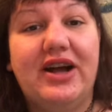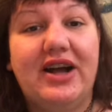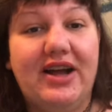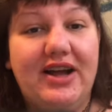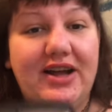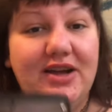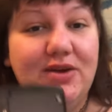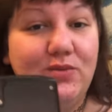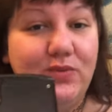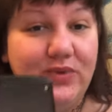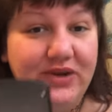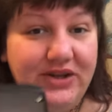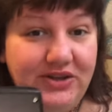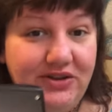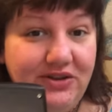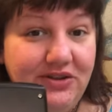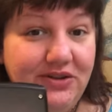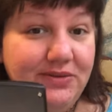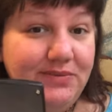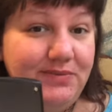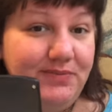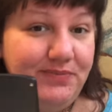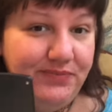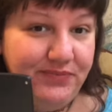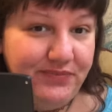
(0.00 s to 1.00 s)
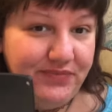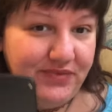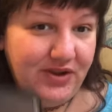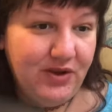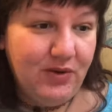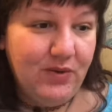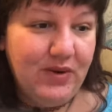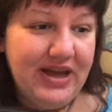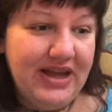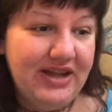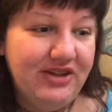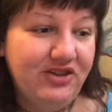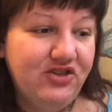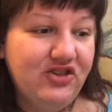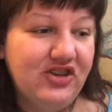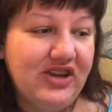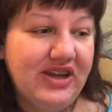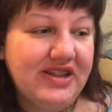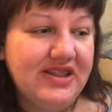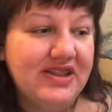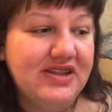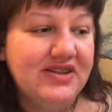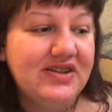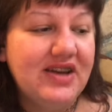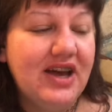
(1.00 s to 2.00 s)
I will go ahead and
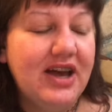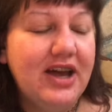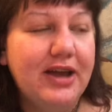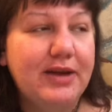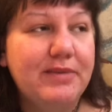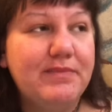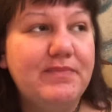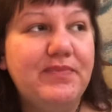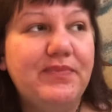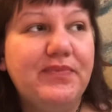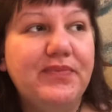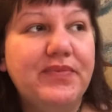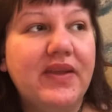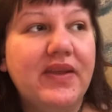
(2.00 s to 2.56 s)
check the time.